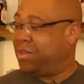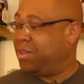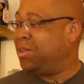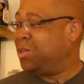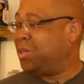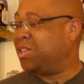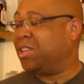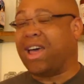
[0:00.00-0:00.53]

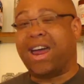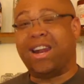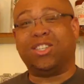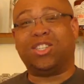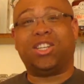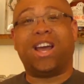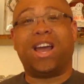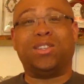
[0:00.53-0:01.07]
this is a lot
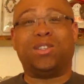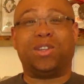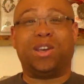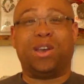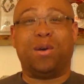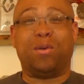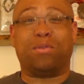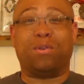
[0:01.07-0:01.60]
of shots to
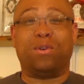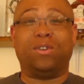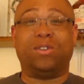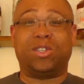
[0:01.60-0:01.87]
go through in